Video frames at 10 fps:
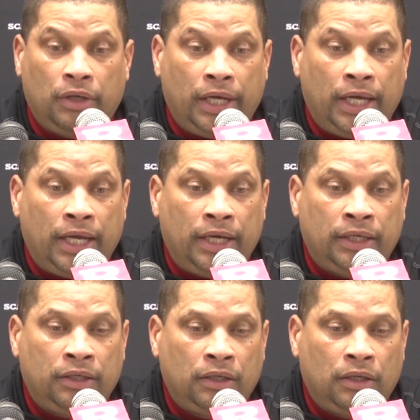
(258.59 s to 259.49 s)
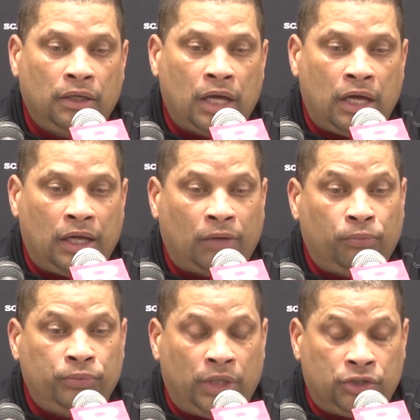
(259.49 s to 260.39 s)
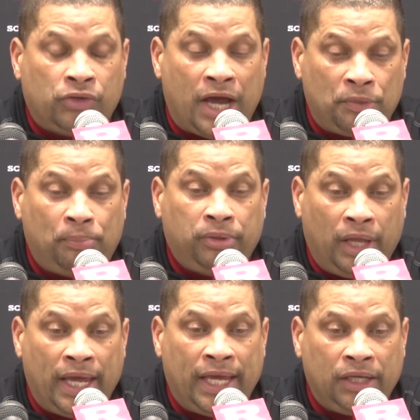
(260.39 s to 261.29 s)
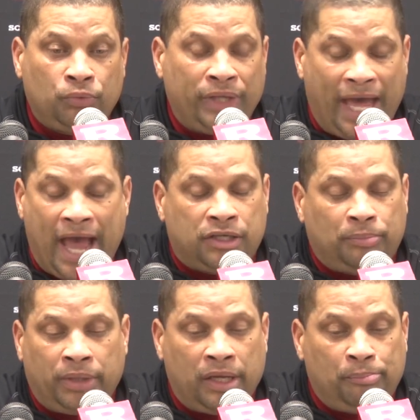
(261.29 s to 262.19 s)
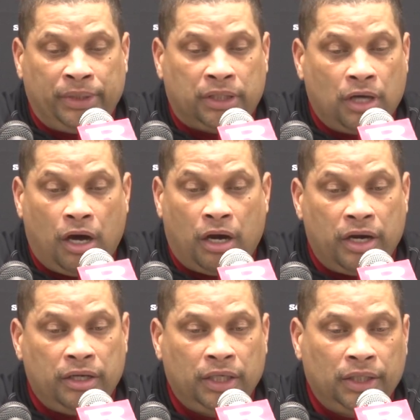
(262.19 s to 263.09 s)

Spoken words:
And I tried to play. We had to play a big guard.